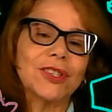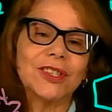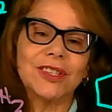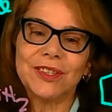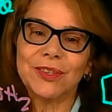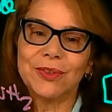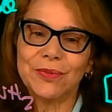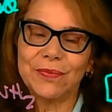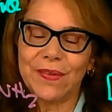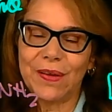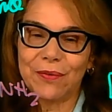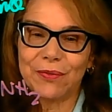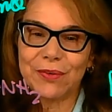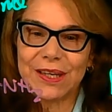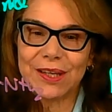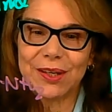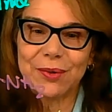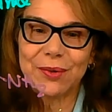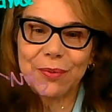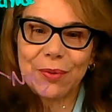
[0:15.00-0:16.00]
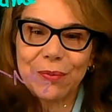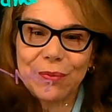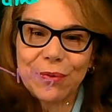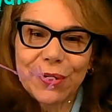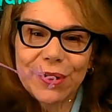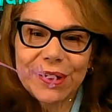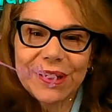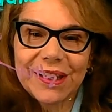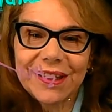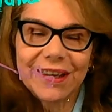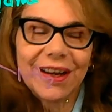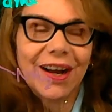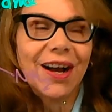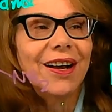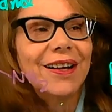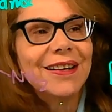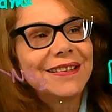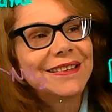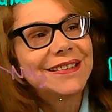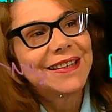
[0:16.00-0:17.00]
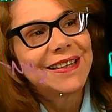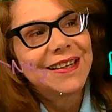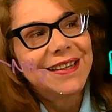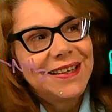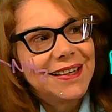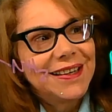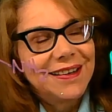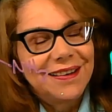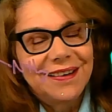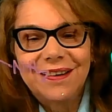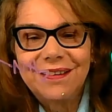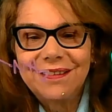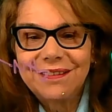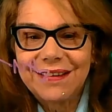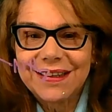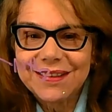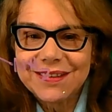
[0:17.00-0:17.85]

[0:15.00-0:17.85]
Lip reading: group that we need to be working on. All right.